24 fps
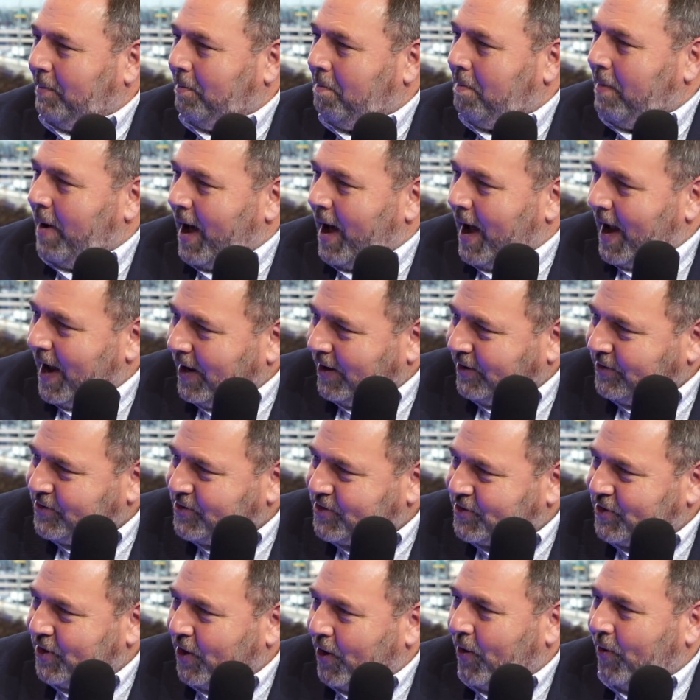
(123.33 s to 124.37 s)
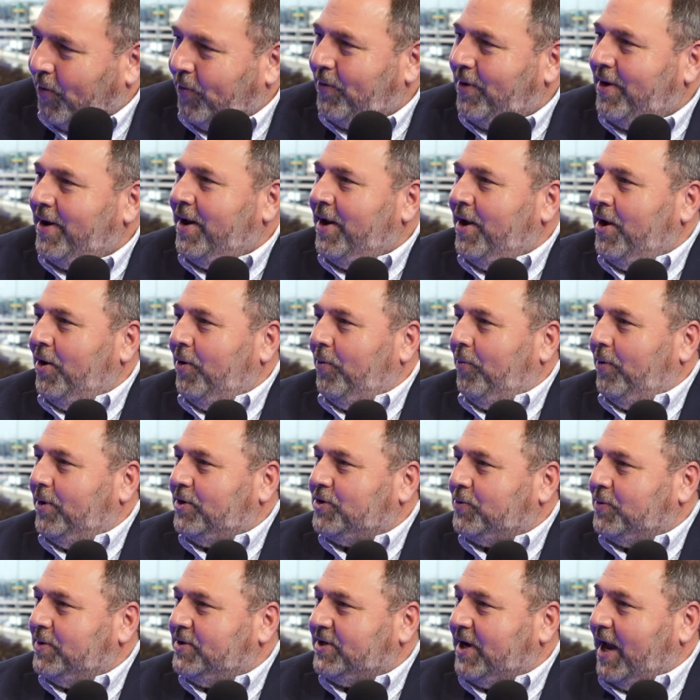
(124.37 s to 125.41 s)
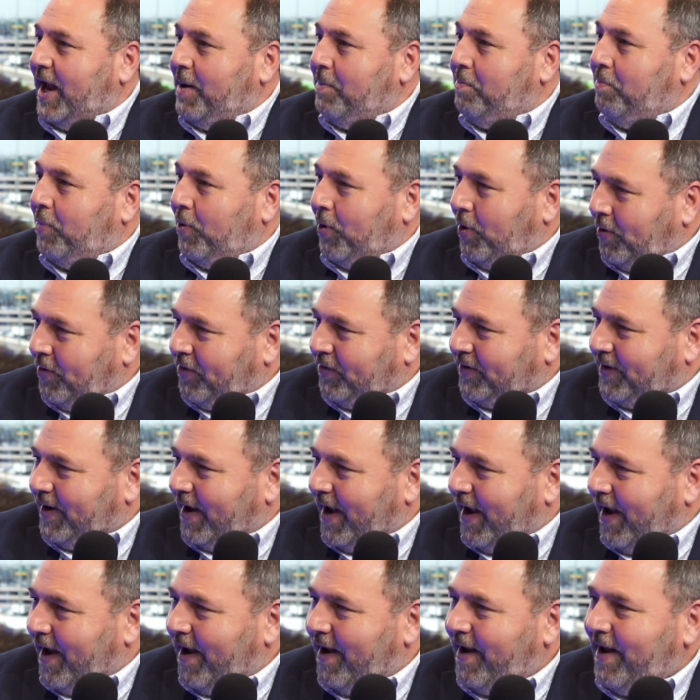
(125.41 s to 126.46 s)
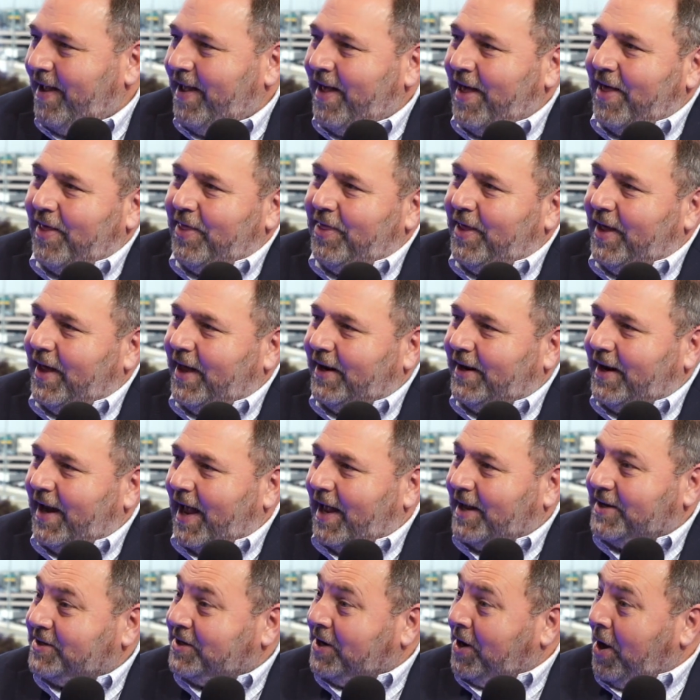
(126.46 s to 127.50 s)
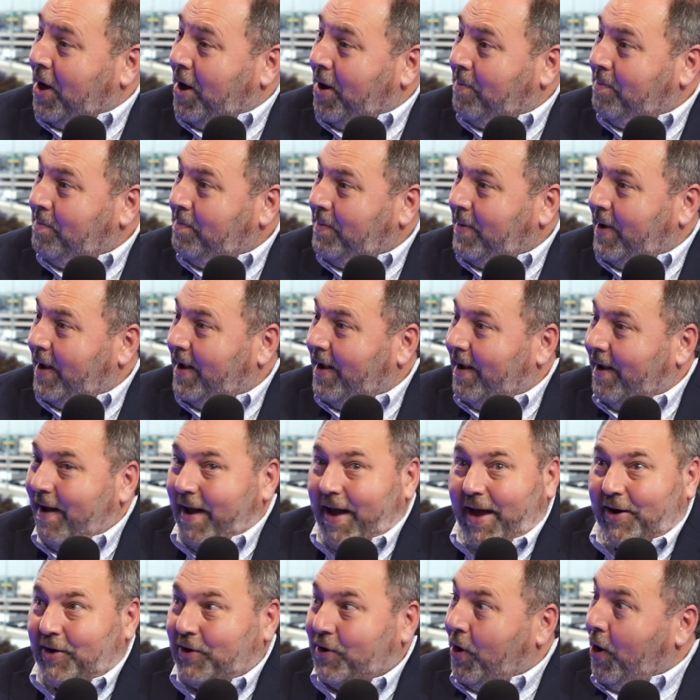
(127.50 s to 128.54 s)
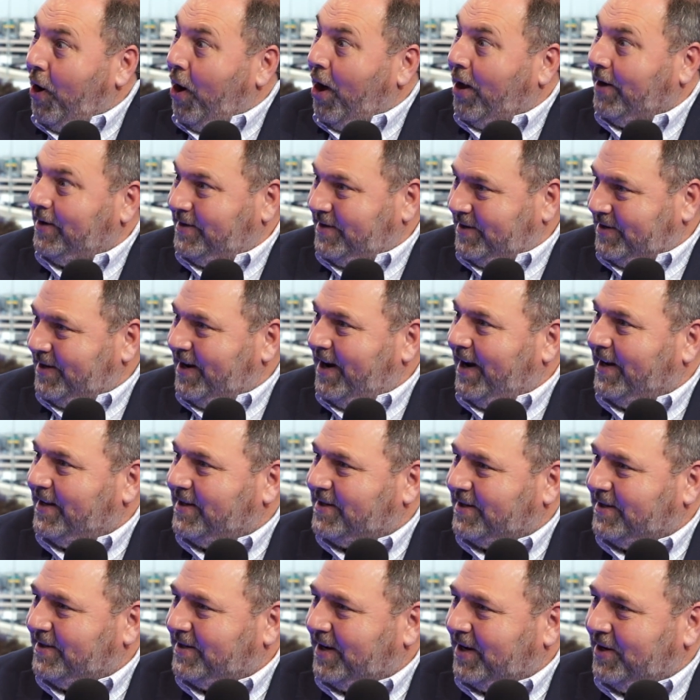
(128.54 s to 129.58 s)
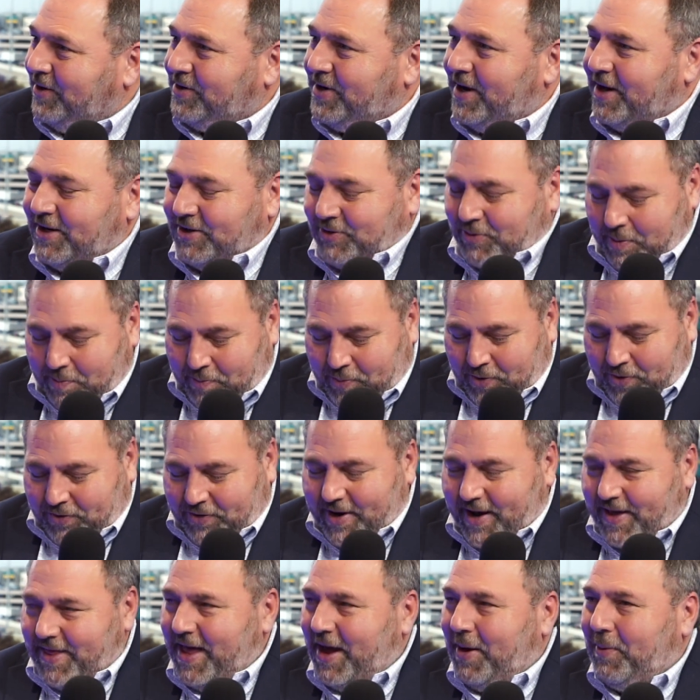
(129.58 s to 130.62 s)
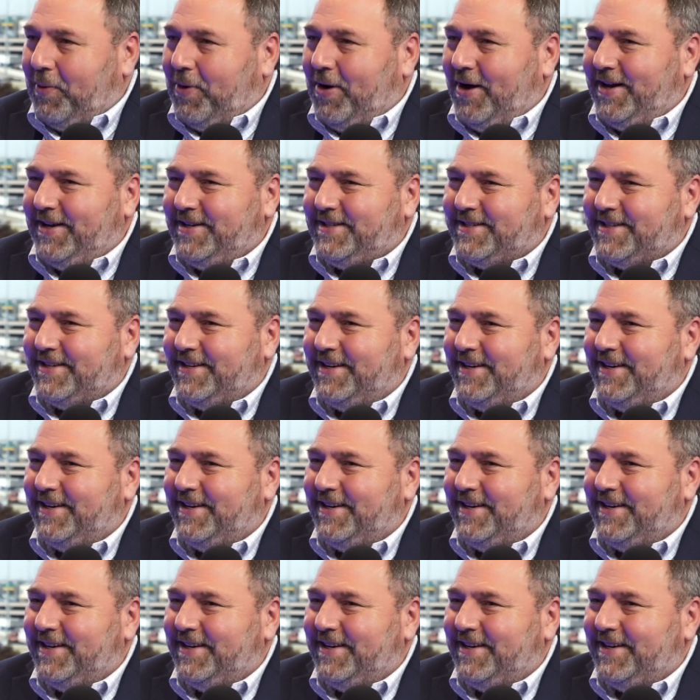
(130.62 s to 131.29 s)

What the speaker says: milestone, which was a birthday that has come and gone since. And can you tell us what birthday that was?